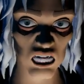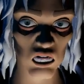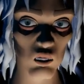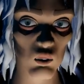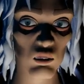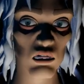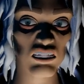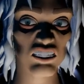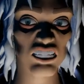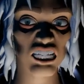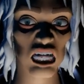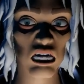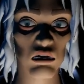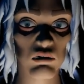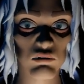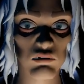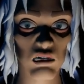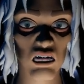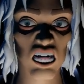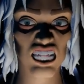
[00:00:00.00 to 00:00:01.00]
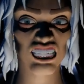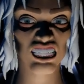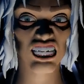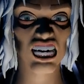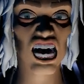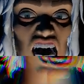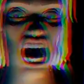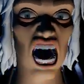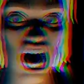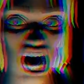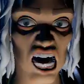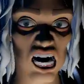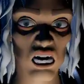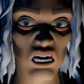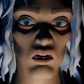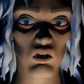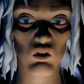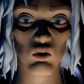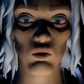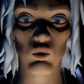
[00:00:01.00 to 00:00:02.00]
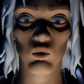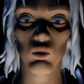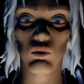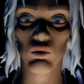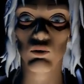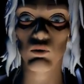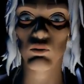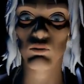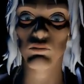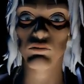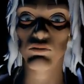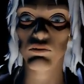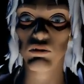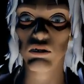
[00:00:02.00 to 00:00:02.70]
yourself in a dark room.